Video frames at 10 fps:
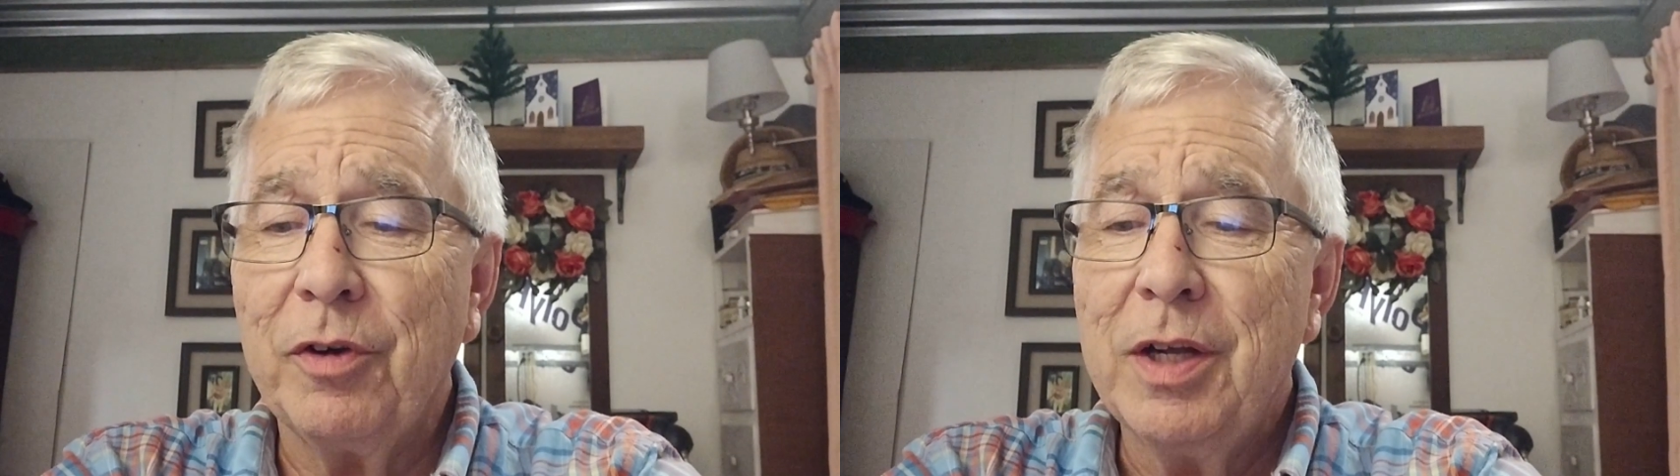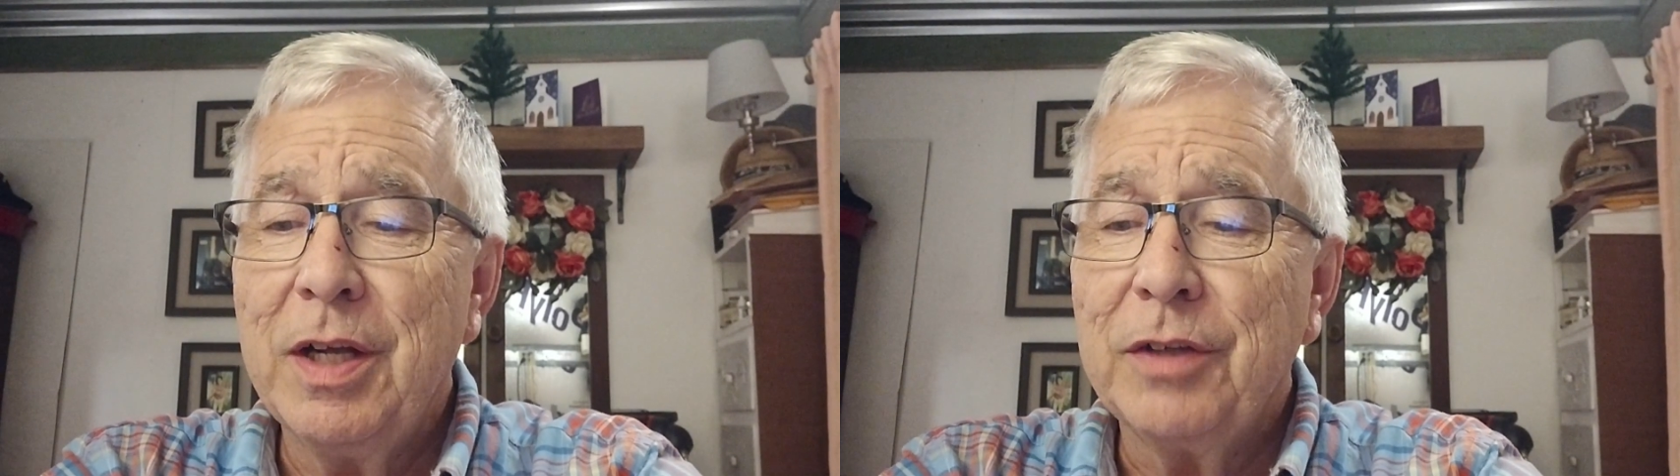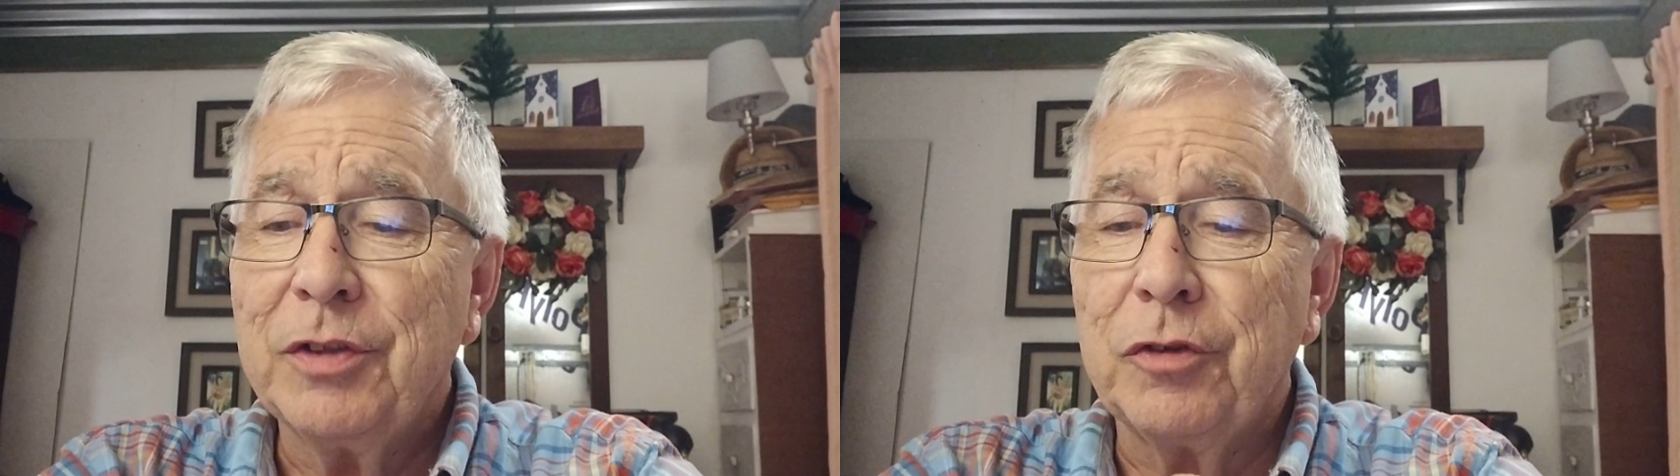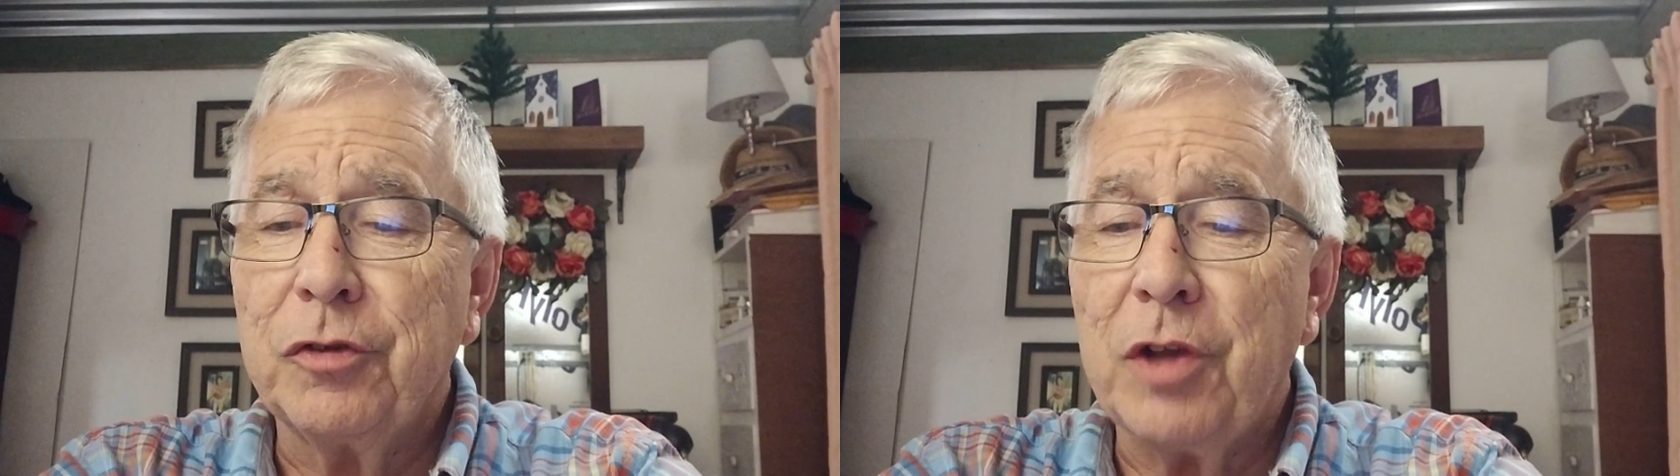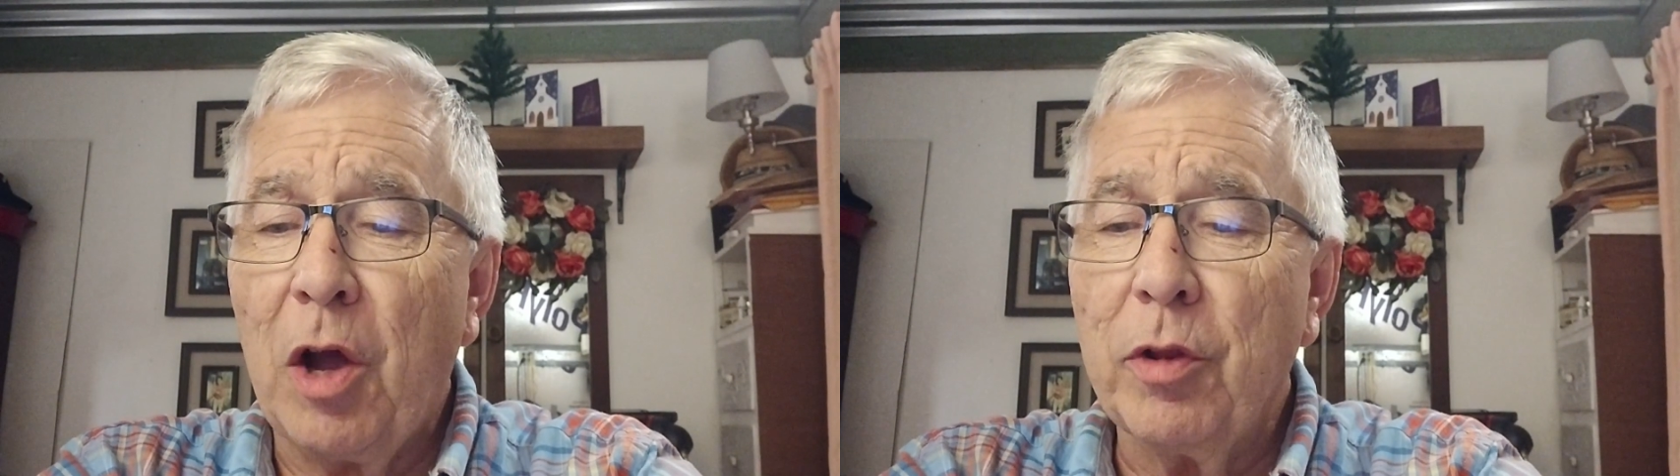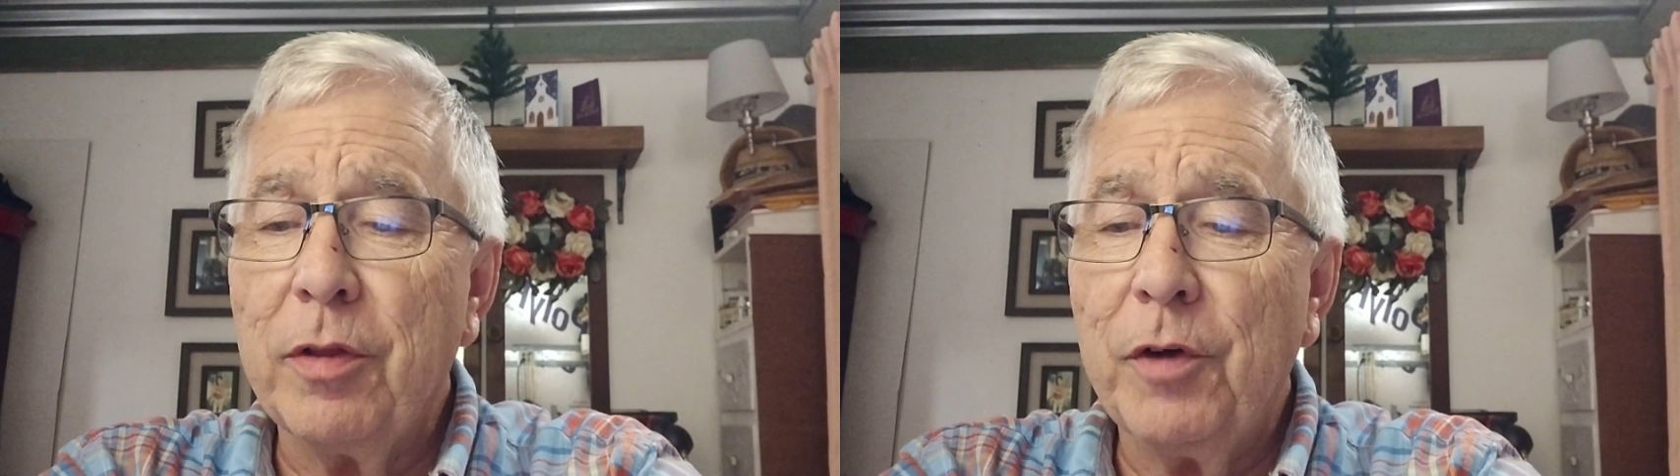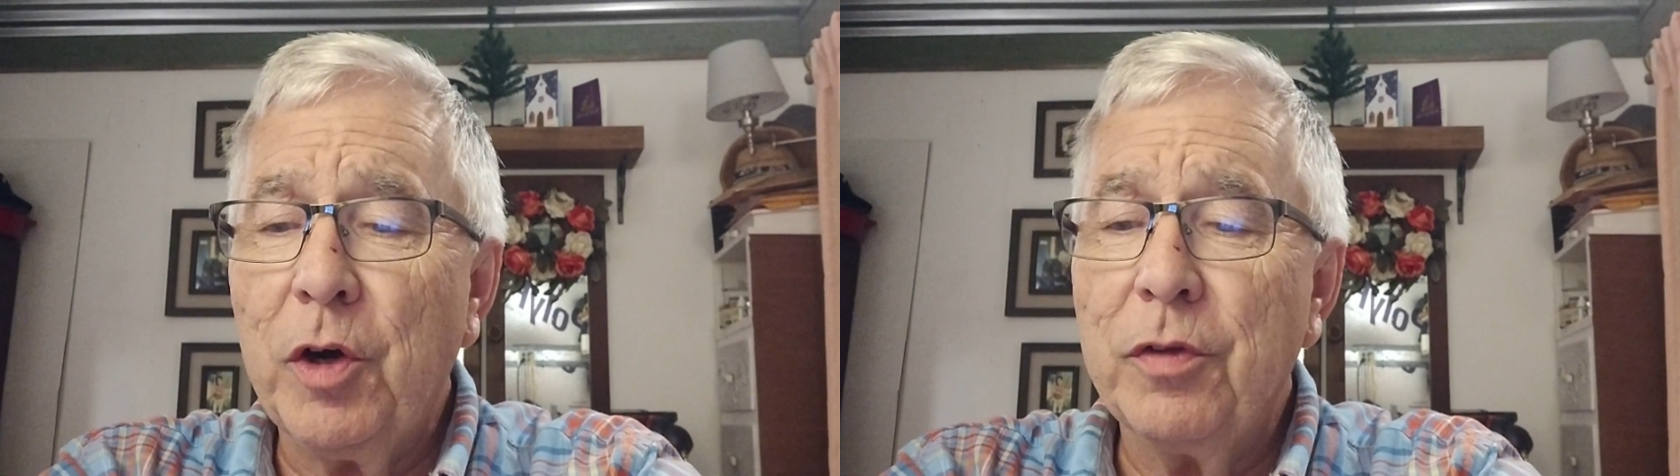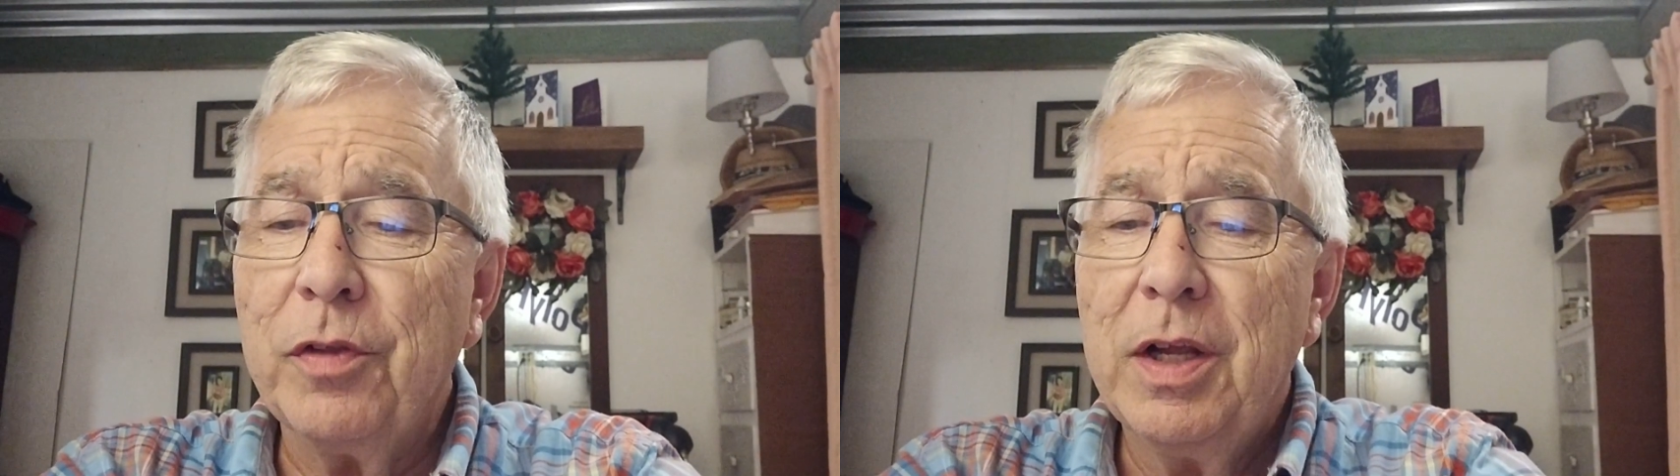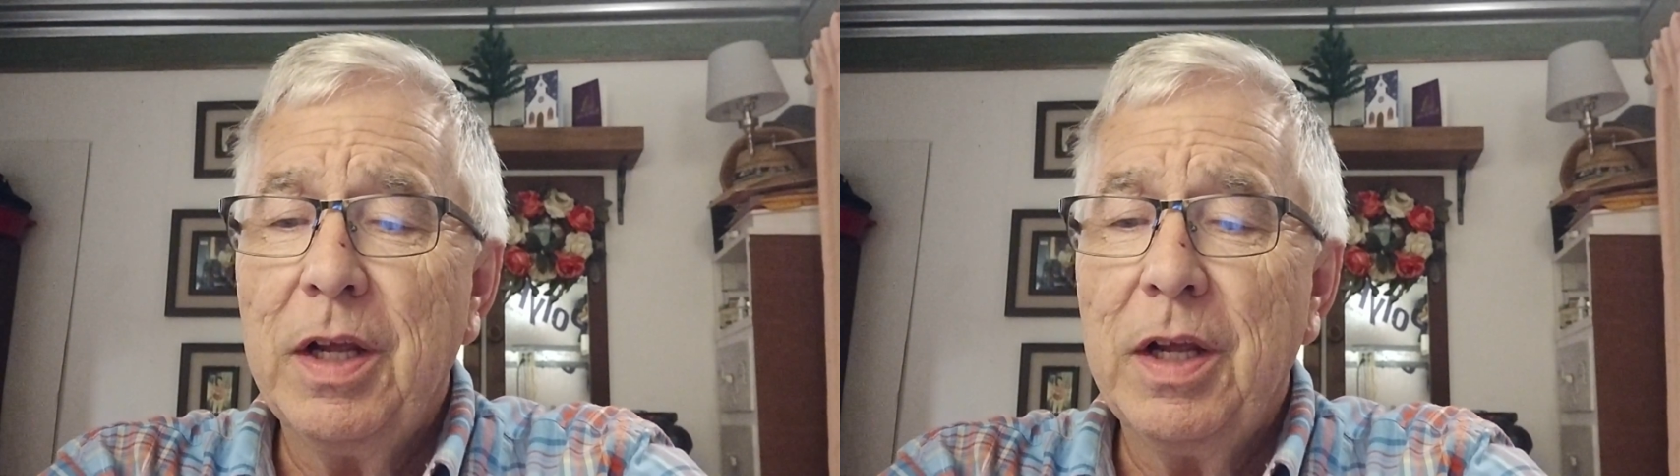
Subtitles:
It said, "Salt of the earth,